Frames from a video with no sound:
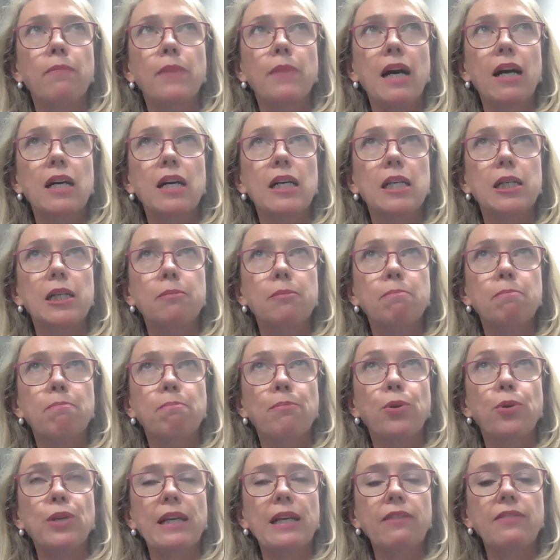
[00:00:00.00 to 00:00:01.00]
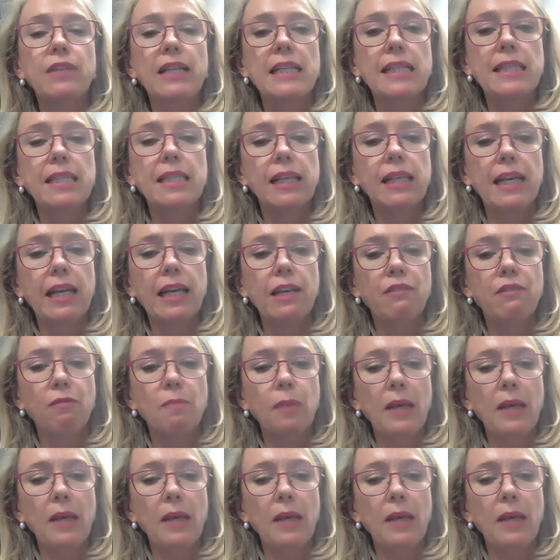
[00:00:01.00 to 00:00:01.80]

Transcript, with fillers: uh, previously if